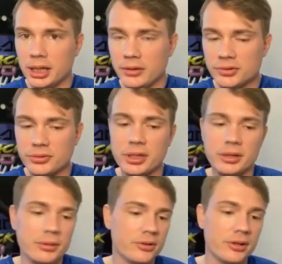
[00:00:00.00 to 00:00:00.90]
I was
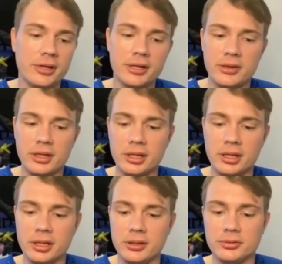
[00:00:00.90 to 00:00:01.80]
fighting, because I thought
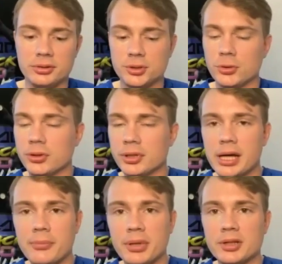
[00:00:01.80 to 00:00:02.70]
the shorter
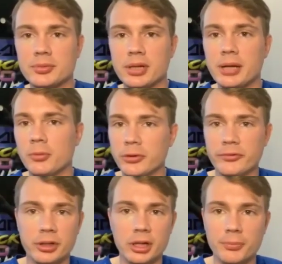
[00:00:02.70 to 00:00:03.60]
guy possibly had more of
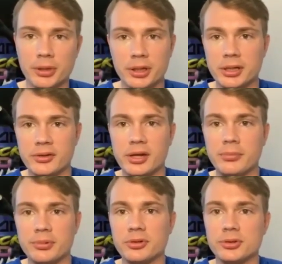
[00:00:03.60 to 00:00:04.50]
an uppercut
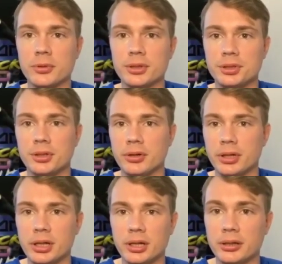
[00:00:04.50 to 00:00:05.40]
type situation
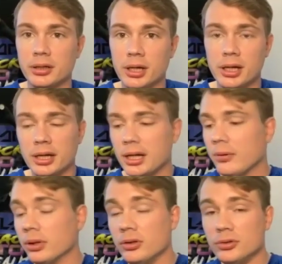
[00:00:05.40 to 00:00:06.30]
going on, and, and
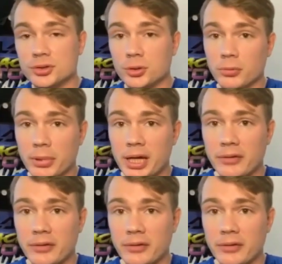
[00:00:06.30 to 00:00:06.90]
I would lose torque by